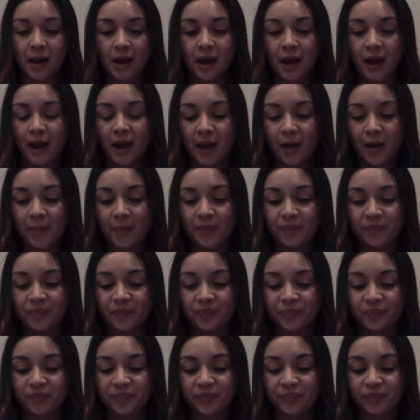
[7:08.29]
Um,
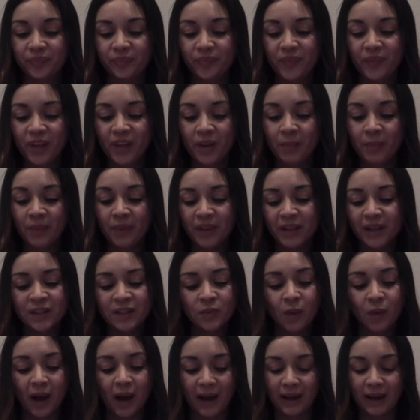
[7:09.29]
but that's
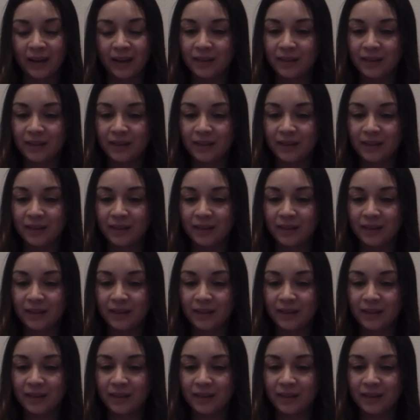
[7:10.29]
why.